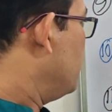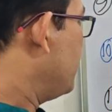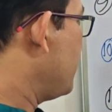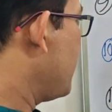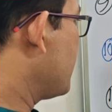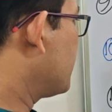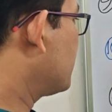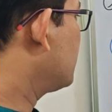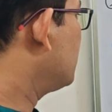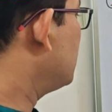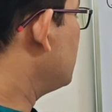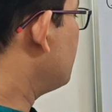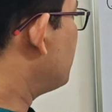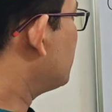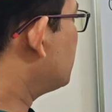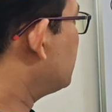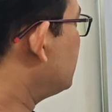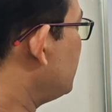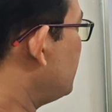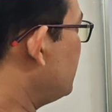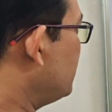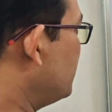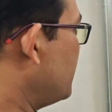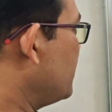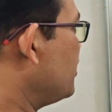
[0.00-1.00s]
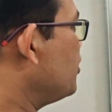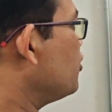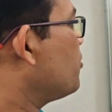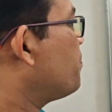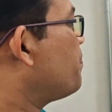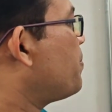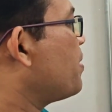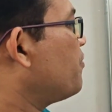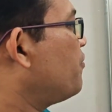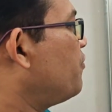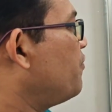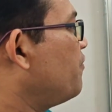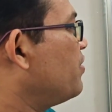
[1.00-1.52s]
Next, number 10,
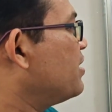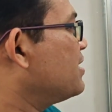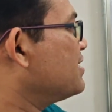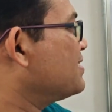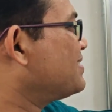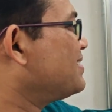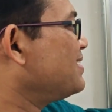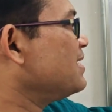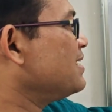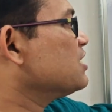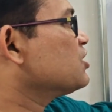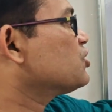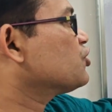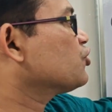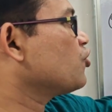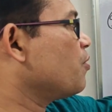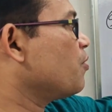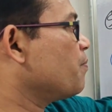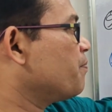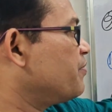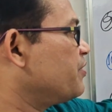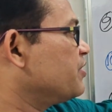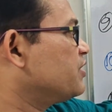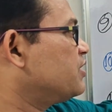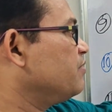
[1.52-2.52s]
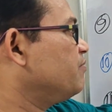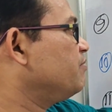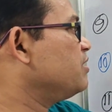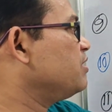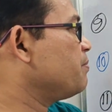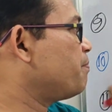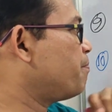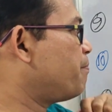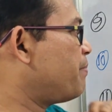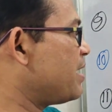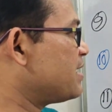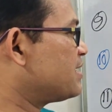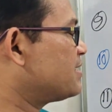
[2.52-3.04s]
your performance is
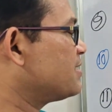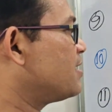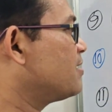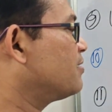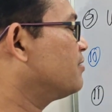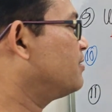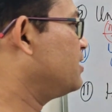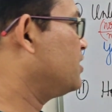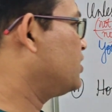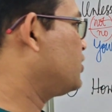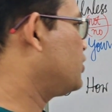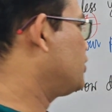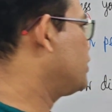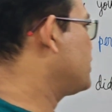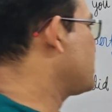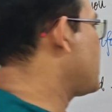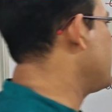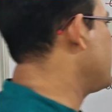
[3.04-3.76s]
comparatively better this